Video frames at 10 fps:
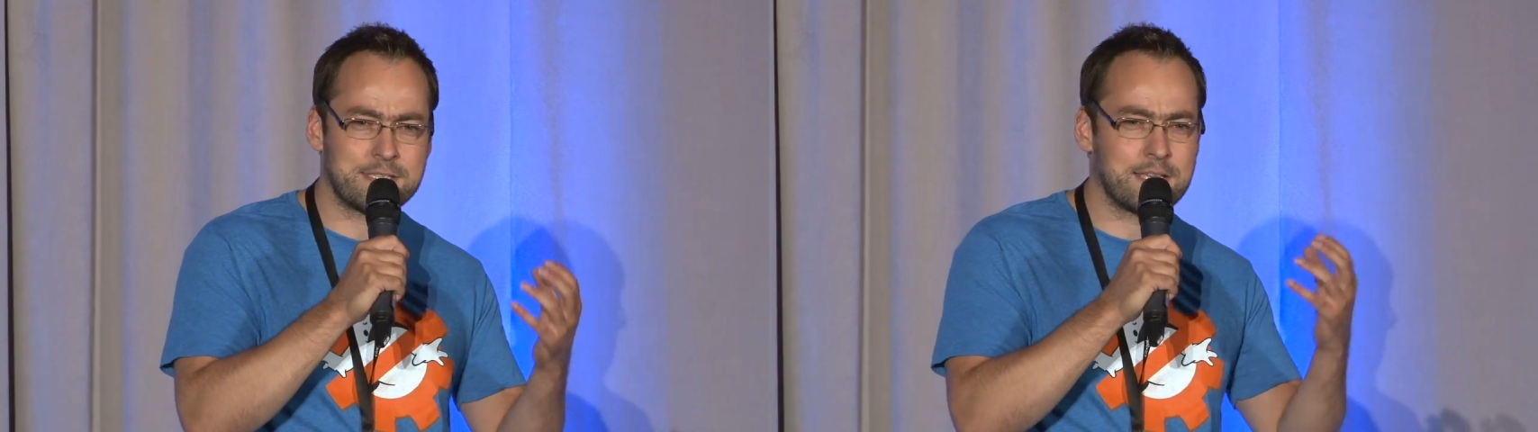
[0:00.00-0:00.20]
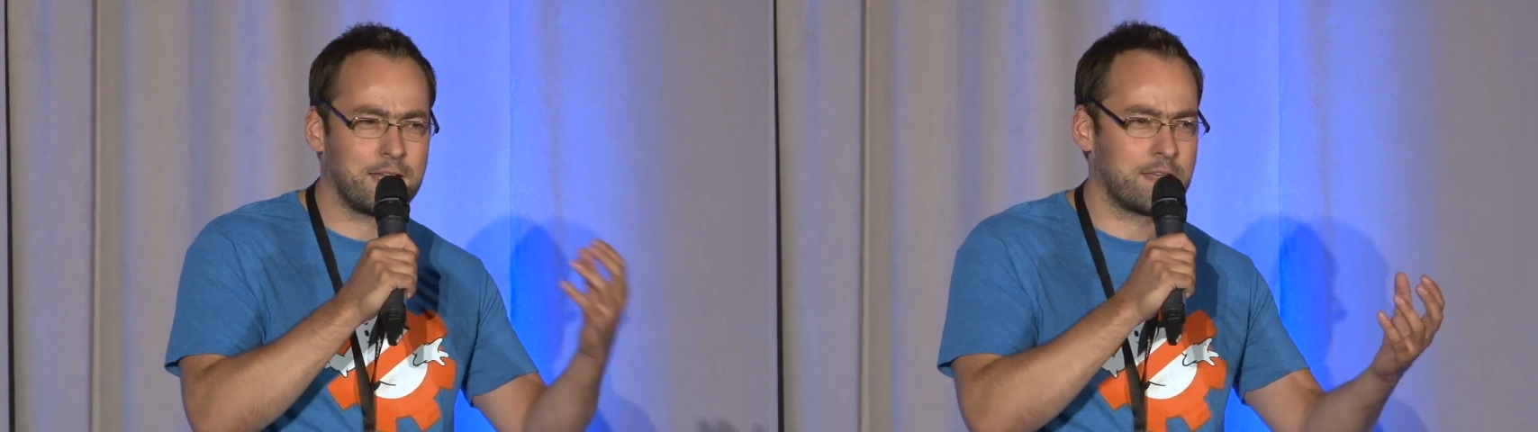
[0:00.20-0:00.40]

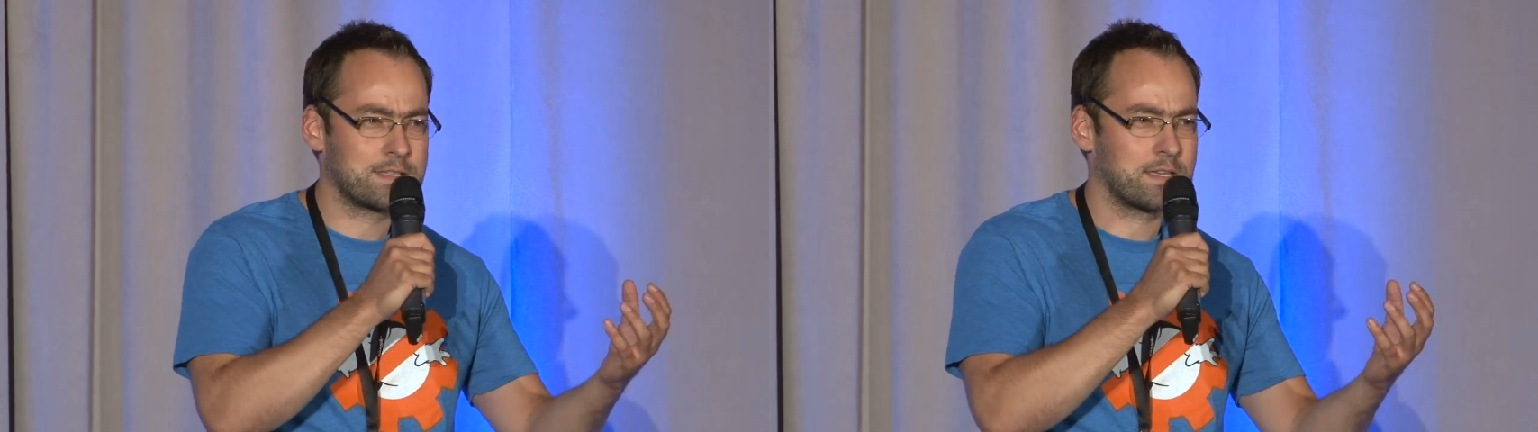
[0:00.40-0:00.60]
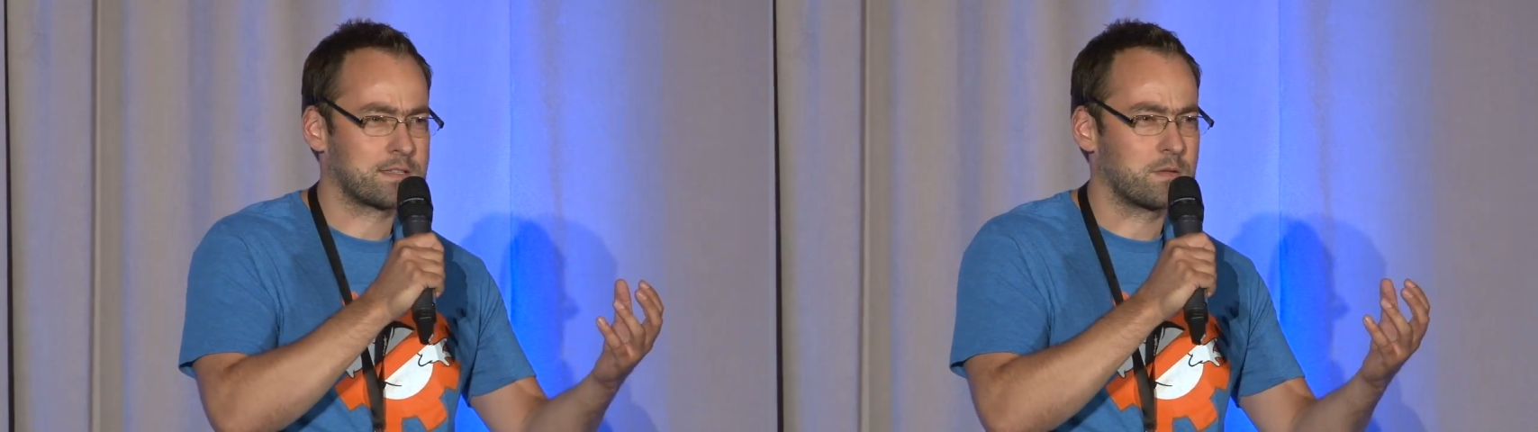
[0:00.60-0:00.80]
see these
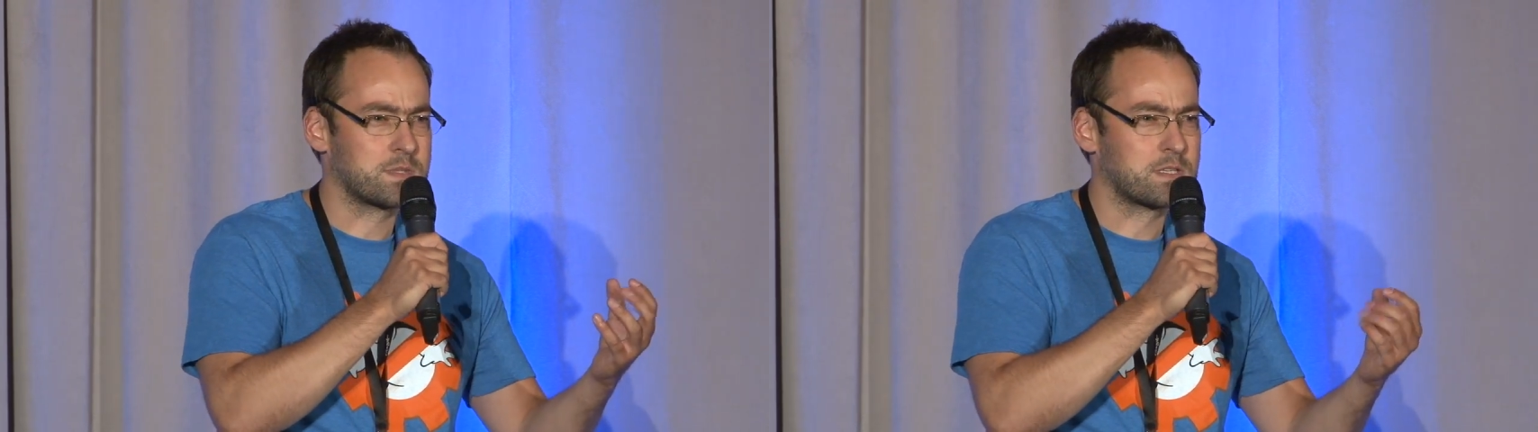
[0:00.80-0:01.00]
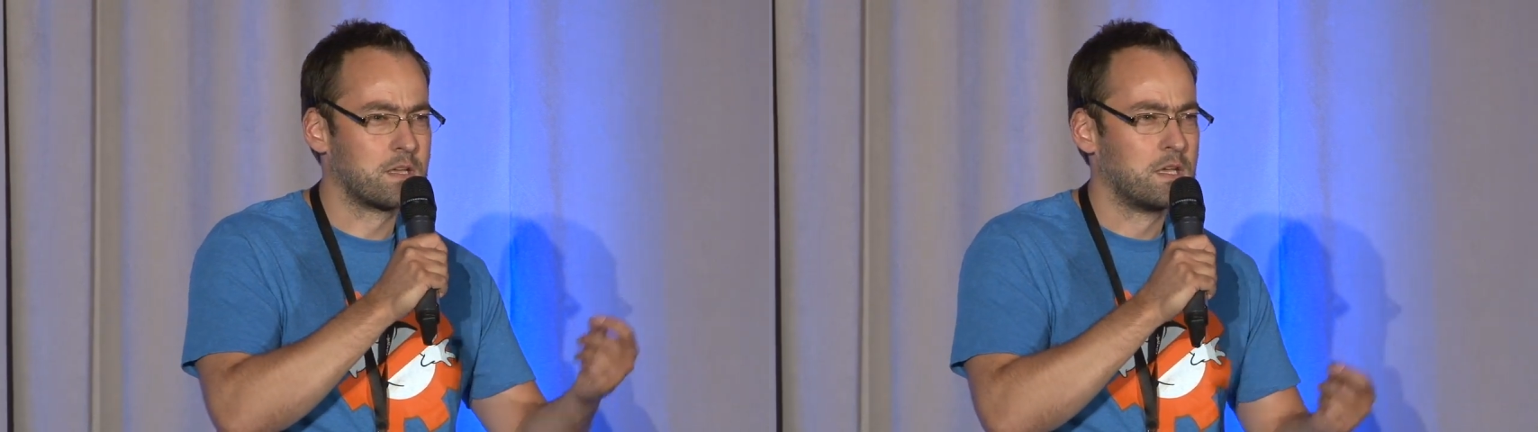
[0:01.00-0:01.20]

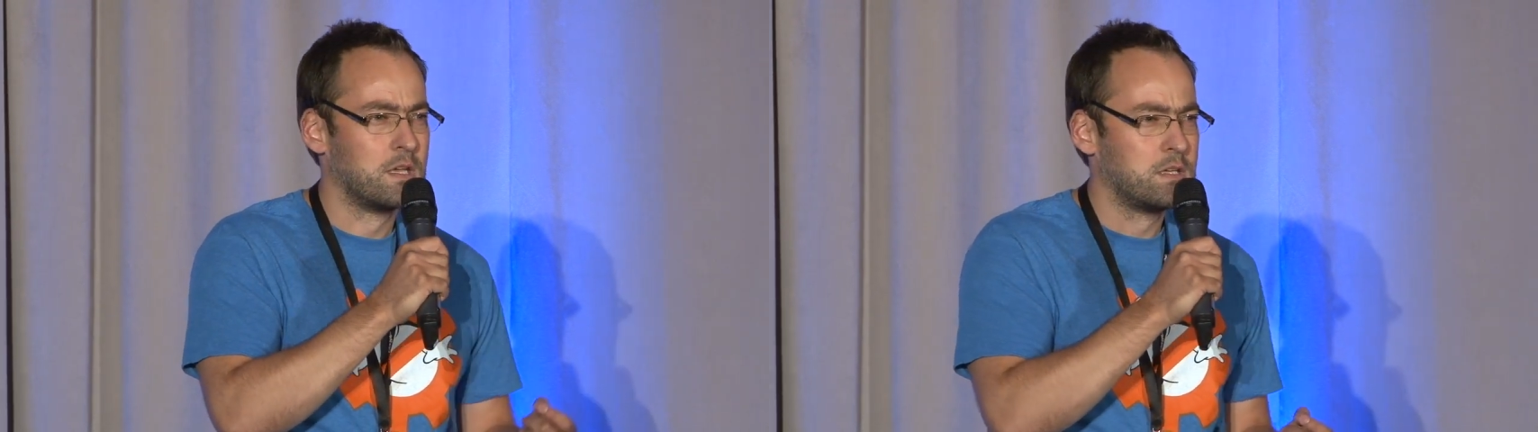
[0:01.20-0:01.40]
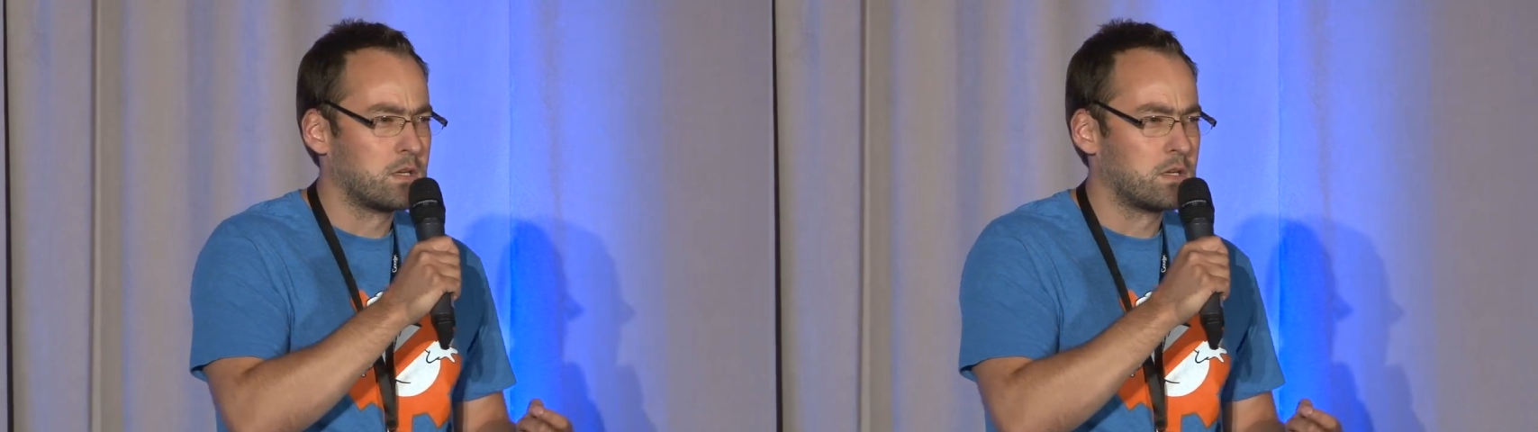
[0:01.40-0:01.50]
systems, you